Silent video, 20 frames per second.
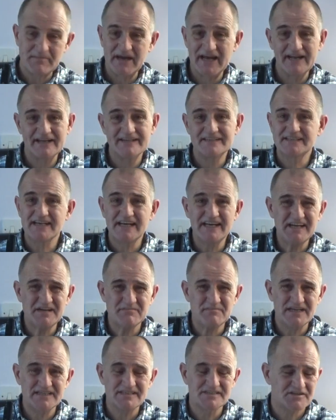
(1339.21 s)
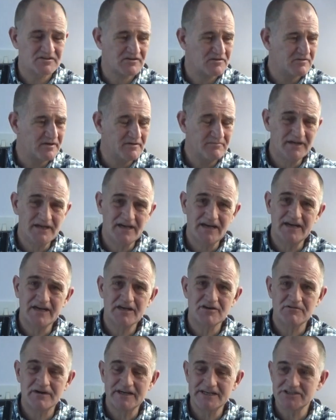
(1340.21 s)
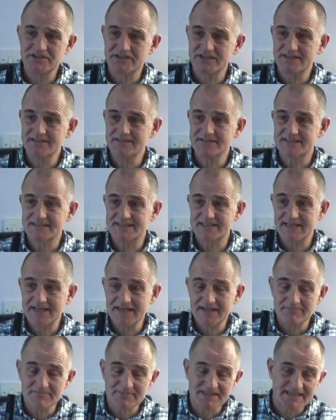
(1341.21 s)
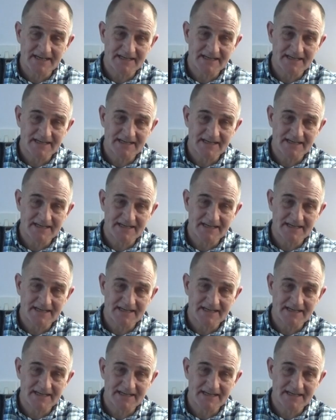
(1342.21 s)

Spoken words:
pellets, any bits of equipment, any questions, tips,